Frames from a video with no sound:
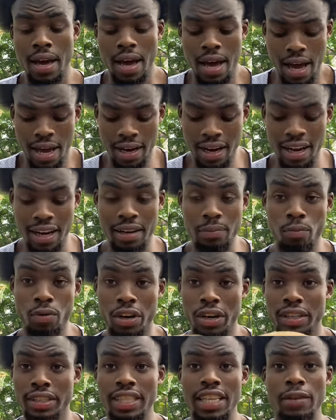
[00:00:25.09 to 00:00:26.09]
and then we're
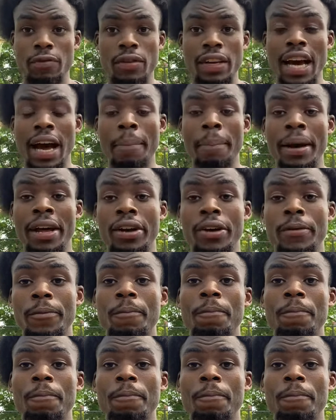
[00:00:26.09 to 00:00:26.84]
gonna see if we got better.